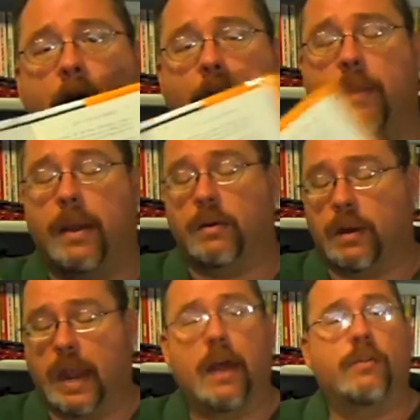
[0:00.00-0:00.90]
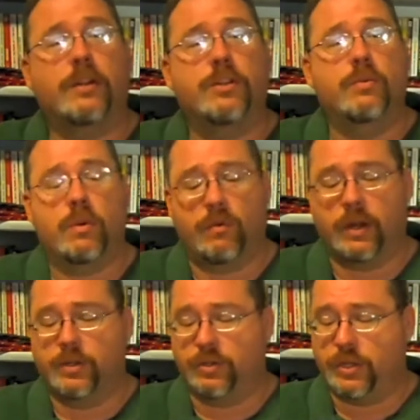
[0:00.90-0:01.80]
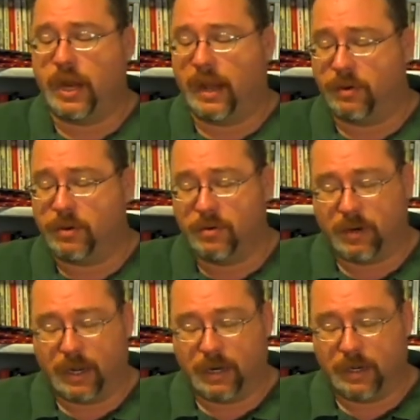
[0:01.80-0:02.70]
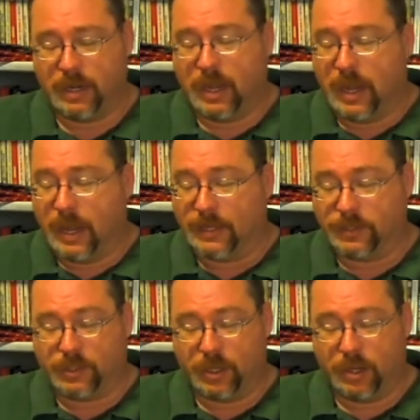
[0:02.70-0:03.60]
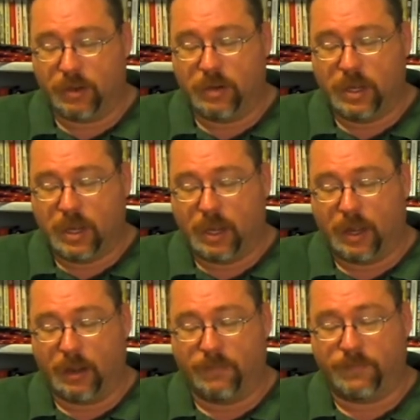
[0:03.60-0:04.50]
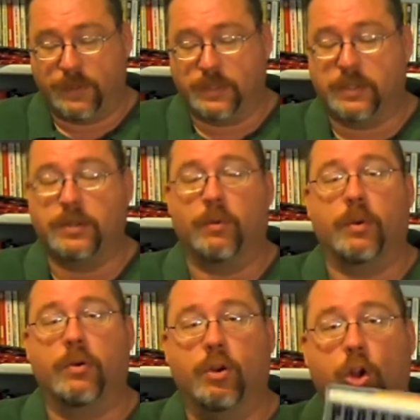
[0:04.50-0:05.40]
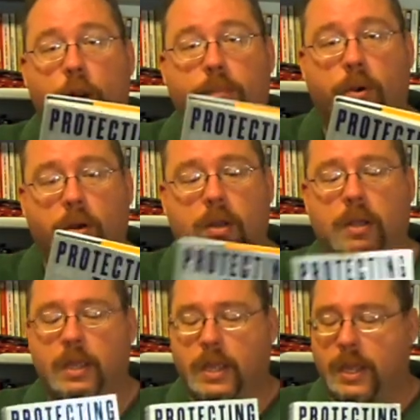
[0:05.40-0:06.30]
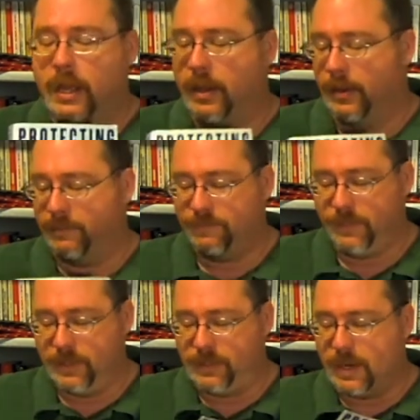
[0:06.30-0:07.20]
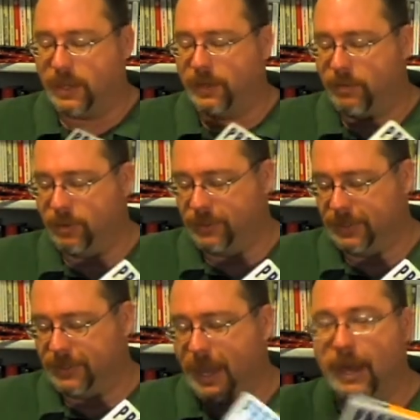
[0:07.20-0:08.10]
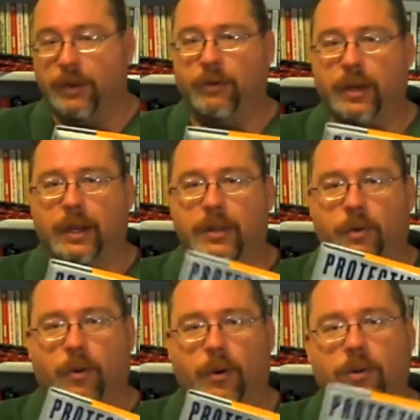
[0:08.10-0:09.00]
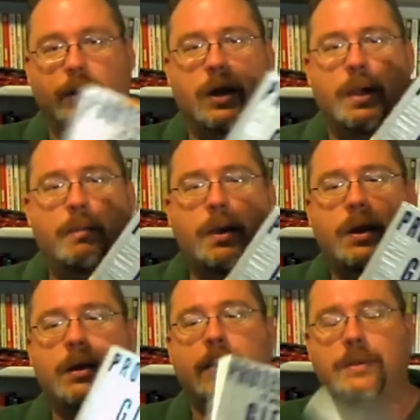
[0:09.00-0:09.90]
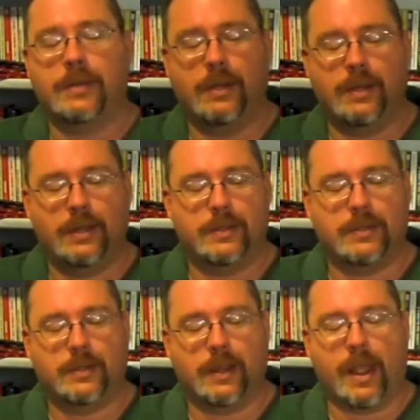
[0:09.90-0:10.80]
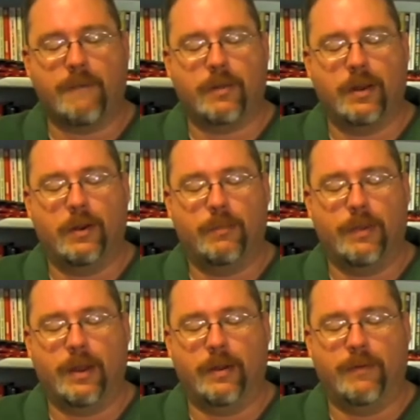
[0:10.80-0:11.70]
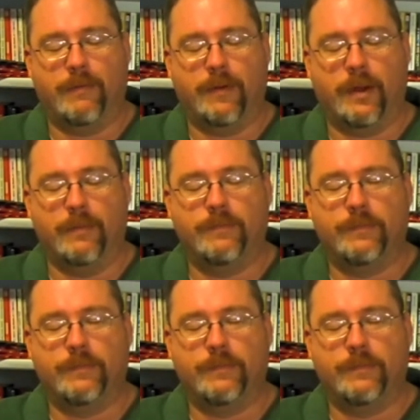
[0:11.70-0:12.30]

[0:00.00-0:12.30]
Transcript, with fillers: about how that you want to raise your child, right? And so um, this is a real good book. Um, it's not the most exciting read in the world, but it is. It does have a little bit of, uh,